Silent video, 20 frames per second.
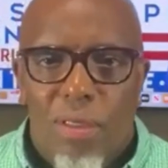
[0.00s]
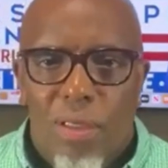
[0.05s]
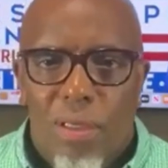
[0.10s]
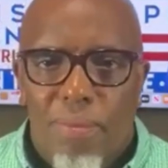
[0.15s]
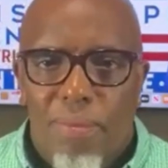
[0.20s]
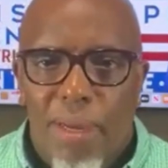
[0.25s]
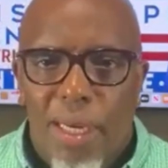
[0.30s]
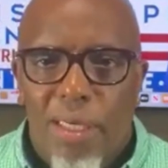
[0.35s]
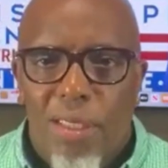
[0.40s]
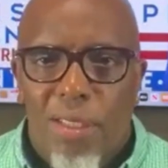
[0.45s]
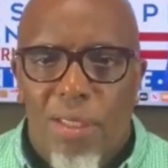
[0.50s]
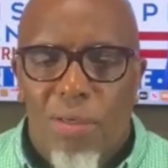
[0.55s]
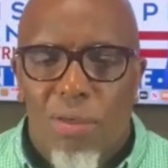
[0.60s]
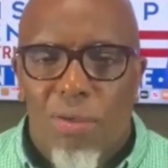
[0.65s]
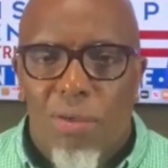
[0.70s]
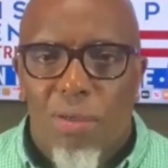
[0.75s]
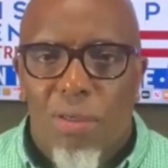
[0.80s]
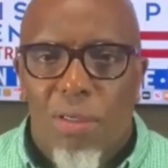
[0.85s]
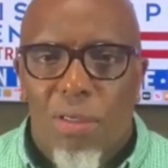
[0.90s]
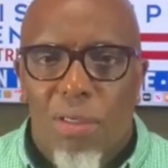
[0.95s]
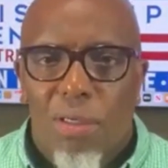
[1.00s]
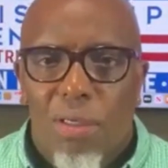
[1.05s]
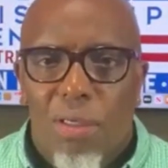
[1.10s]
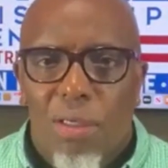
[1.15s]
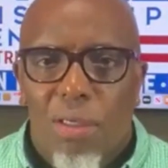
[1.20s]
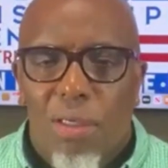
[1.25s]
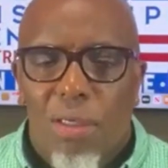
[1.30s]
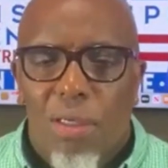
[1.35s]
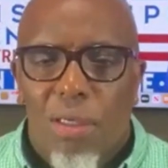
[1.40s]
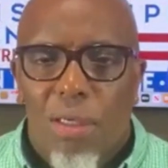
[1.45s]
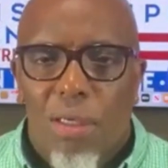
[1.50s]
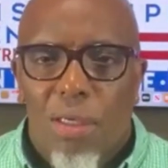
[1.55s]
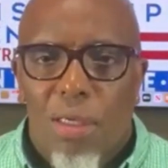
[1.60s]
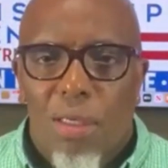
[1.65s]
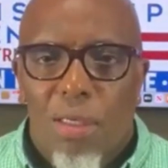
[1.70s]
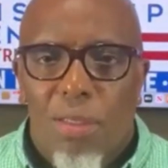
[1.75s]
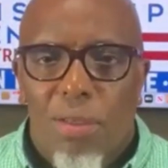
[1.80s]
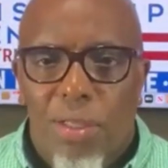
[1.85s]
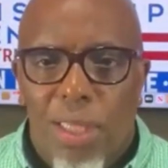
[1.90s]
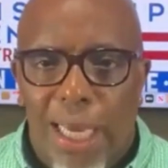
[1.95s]
to make sure
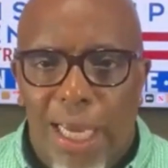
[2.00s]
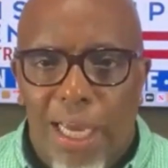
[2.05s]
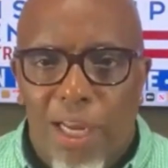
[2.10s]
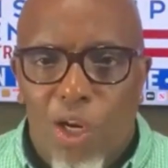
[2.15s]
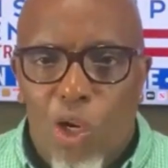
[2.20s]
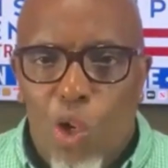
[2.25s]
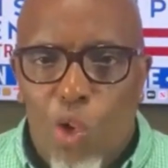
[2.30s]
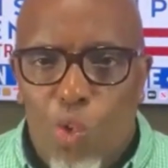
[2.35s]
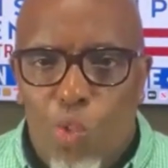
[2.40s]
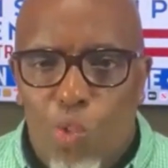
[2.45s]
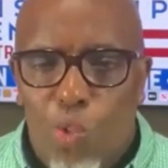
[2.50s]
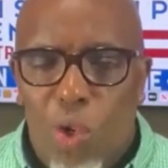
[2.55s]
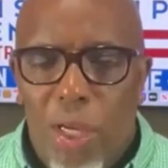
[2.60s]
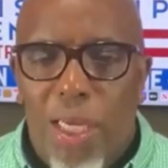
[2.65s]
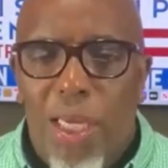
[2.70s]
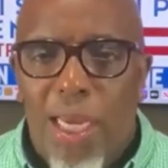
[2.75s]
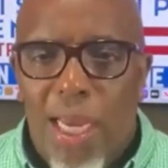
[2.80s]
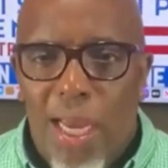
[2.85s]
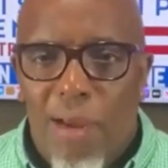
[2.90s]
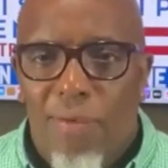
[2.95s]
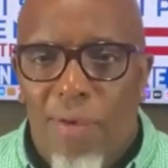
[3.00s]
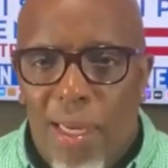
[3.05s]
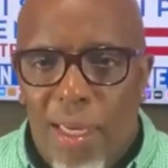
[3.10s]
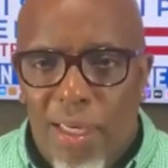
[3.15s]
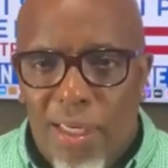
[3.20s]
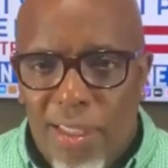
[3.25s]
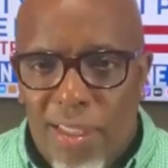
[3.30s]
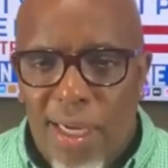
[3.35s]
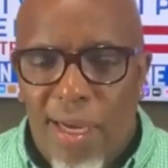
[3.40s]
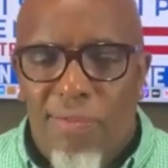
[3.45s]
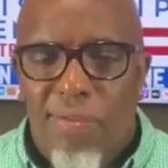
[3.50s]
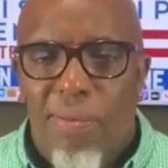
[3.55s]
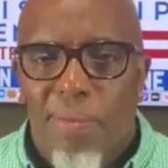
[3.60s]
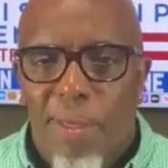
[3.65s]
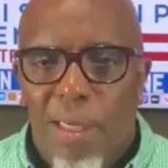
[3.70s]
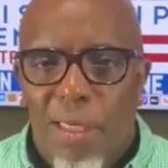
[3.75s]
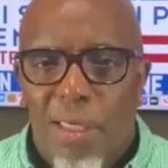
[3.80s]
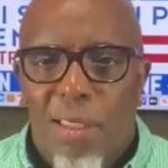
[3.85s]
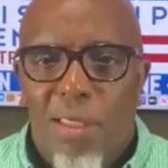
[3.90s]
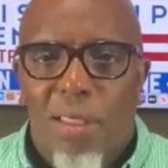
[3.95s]
that we have a
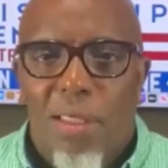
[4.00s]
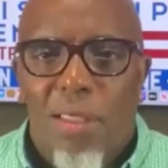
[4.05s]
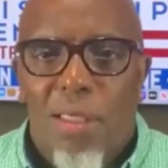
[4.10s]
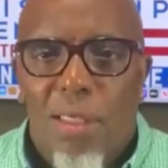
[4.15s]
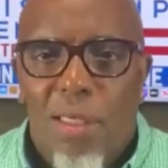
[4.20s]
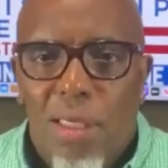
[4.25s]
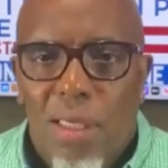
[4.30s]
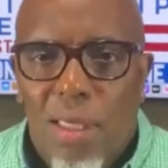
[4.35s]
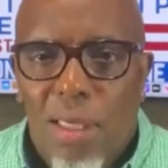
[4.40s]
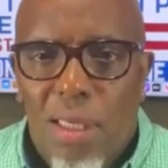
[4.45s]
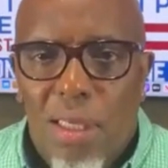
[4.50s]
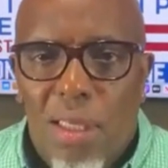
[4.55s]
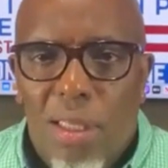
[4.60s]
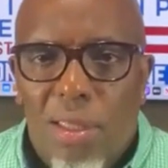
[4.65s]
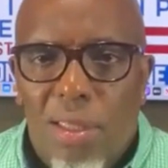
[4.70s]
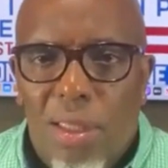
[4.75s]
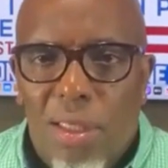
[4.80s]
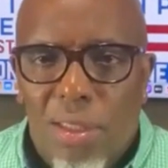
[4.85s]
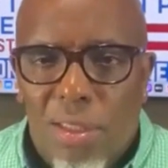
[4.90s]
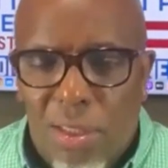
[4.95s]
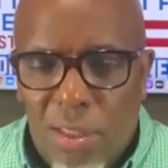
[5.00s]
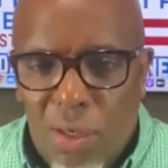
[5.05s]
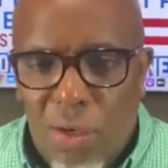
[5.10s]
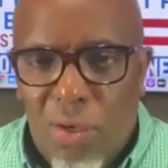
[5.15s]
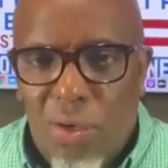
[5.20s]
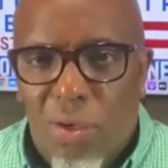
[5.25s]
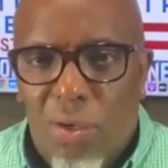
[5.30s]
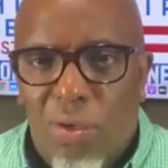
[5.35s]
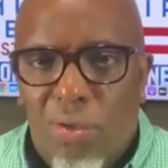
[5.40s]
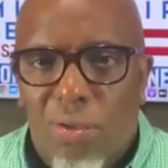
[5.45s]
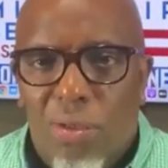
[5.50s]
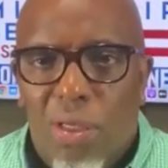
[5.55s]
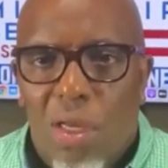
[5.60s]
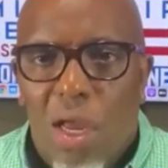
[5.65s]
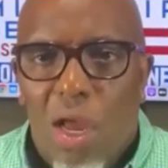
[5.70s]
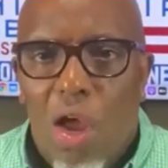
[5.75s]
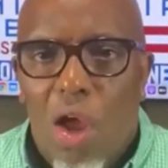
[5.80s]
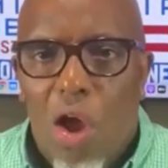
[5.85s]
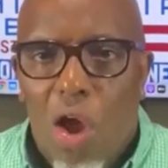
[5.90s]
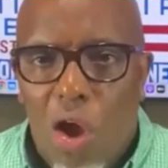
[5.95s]
government that serves
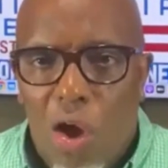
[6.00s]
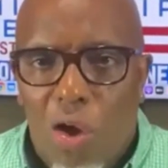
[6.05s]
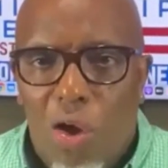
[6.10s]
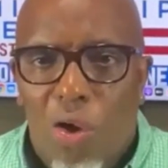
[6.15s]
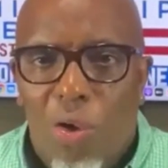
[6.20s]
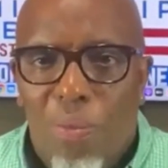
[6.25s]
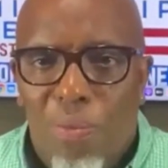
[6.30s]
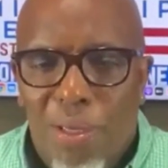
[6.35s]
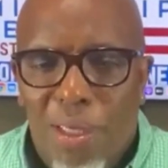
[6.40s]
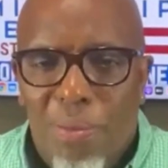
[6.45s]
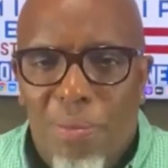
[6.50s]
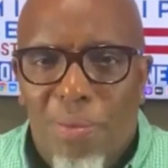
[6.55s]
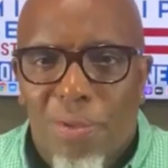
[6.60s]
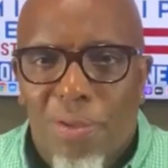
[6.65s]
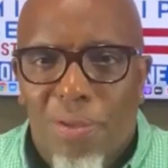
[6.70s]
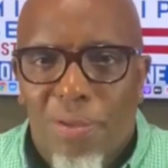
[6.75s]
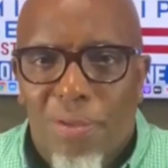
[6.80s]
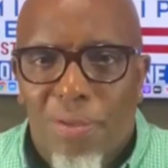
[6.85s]
all people.